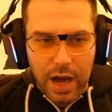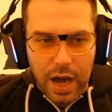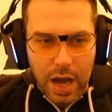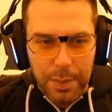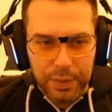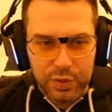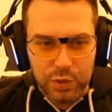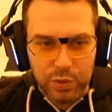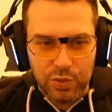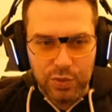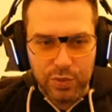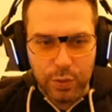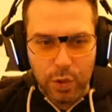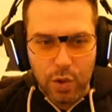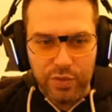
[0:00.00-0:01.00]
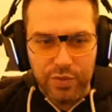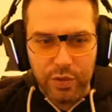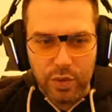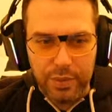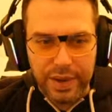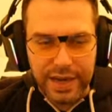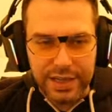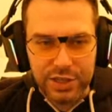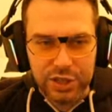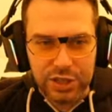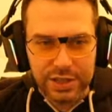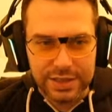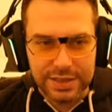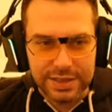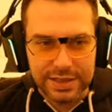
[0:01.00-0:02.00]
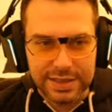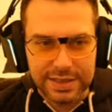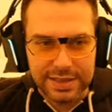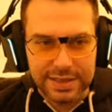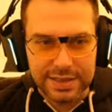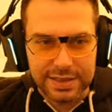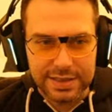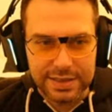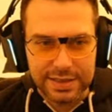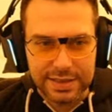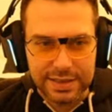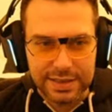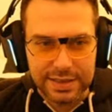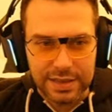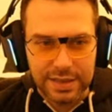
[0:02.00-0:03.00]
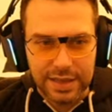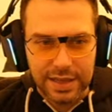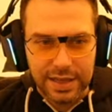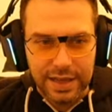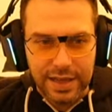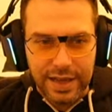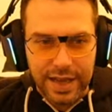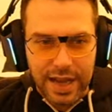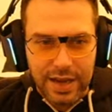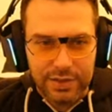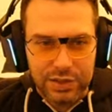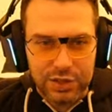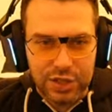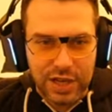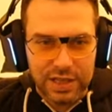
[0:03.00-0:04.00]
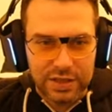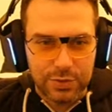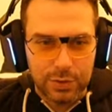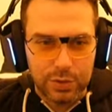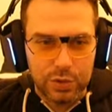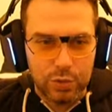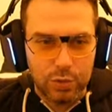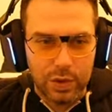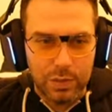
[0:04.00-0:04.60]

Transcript: up to 4 formations, have a chance for dual